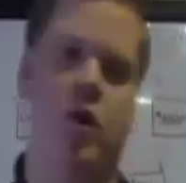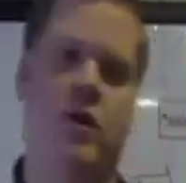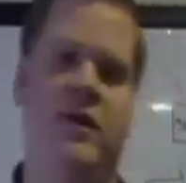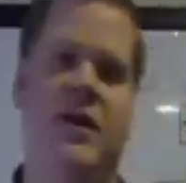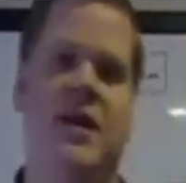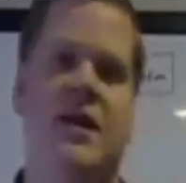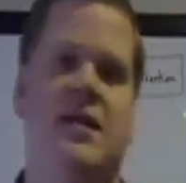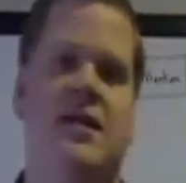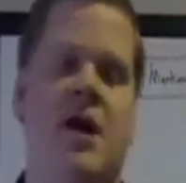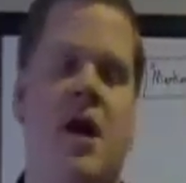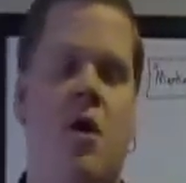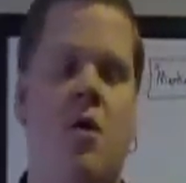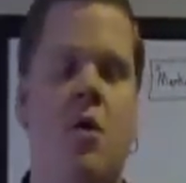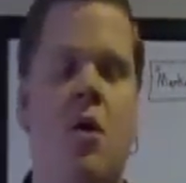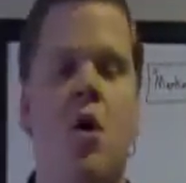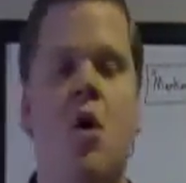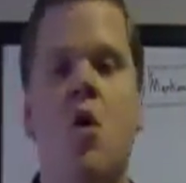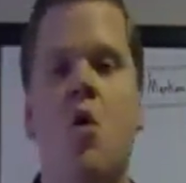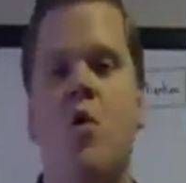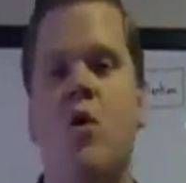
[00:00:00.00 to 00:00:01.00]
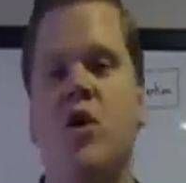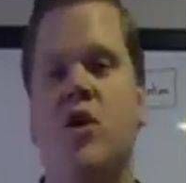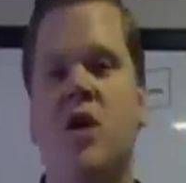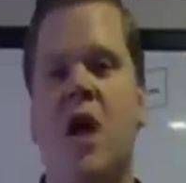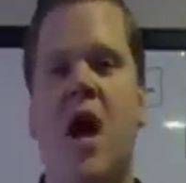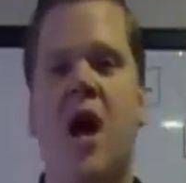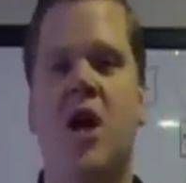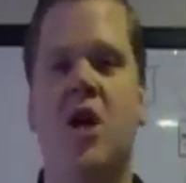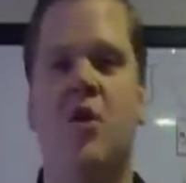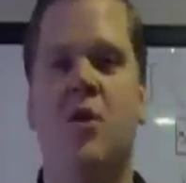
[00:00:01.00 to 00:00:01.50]
this. Now, when you're
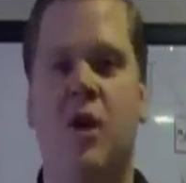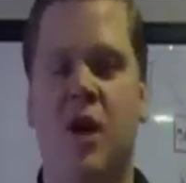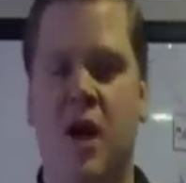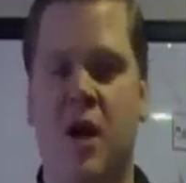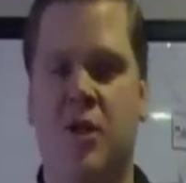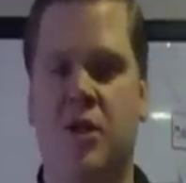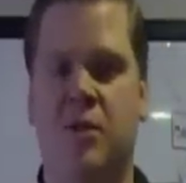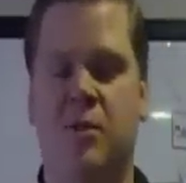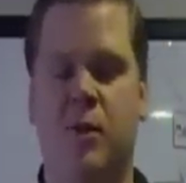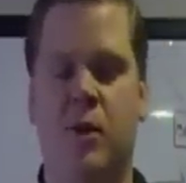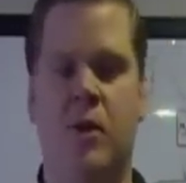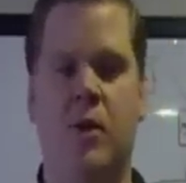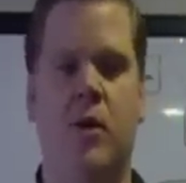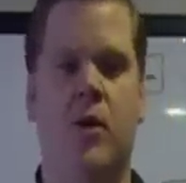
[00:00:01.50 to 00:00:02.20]
talking to a customer,